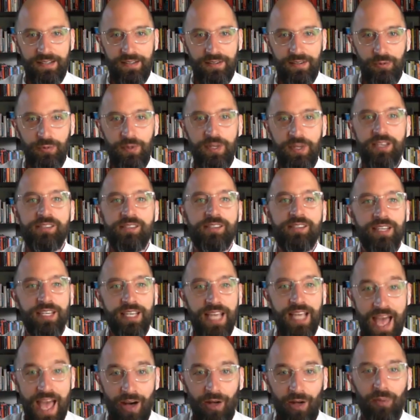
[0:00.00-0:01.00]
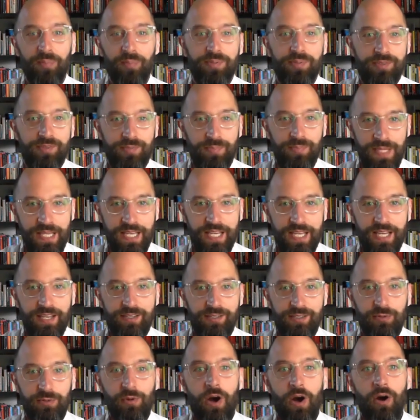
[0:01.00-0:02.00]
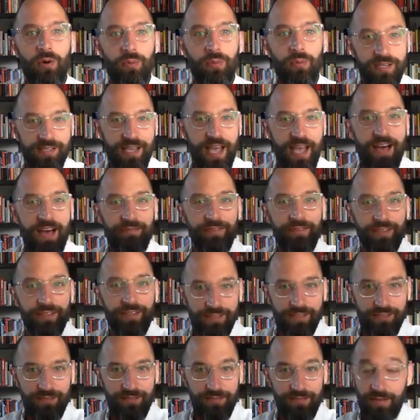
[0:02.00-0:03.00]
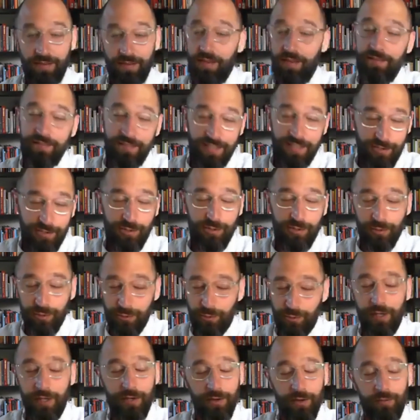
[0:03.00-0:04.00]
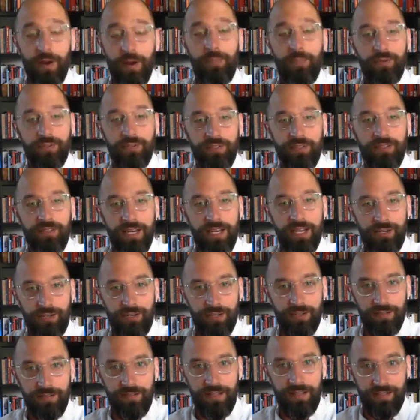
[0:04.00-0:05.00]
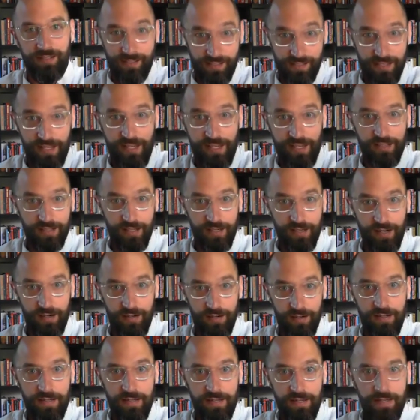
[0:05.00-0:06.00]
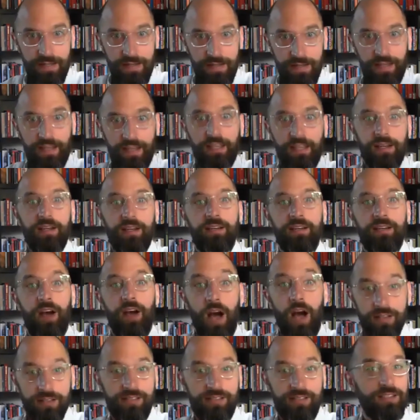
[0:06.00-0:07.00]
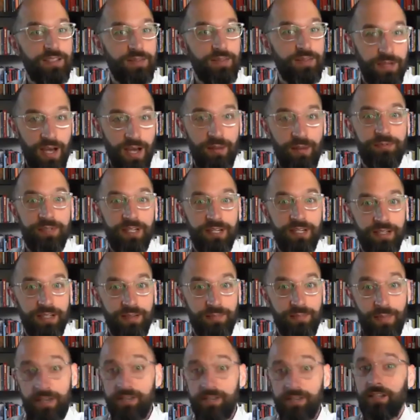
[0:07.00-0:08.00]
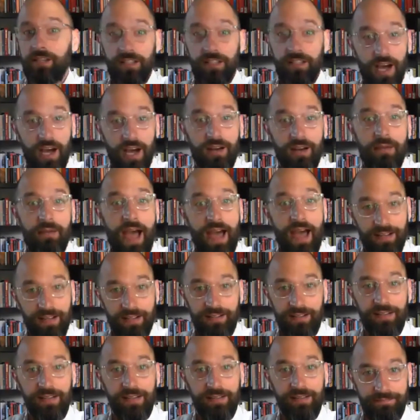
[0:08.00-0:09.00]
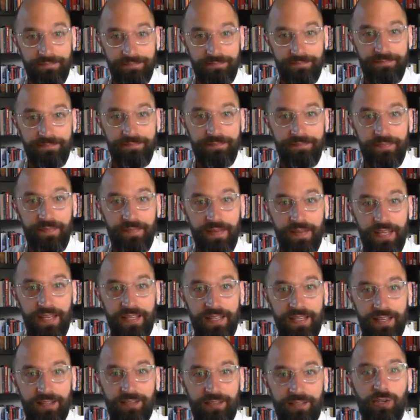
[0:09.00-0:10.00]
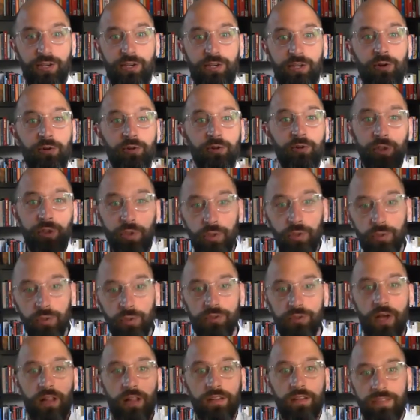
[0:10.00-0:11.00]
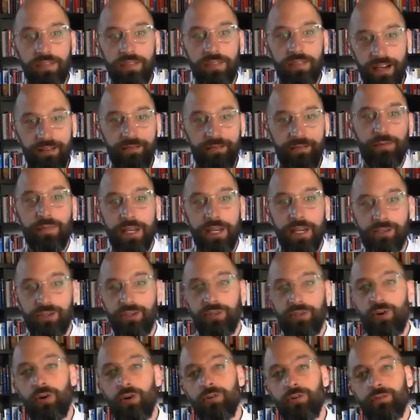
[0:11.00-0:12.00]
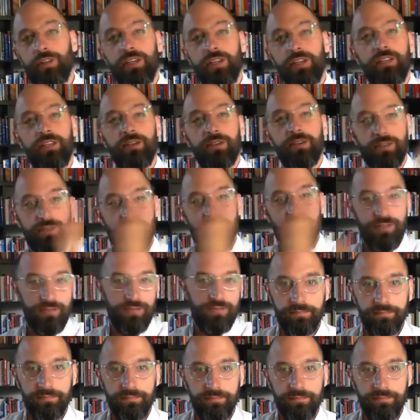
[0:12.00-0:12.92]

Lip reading: we see helps, because you always have this digital twin or representation that's sitting there that can constantly be updated, basically automatically. And so you don't lose all of that information over the years.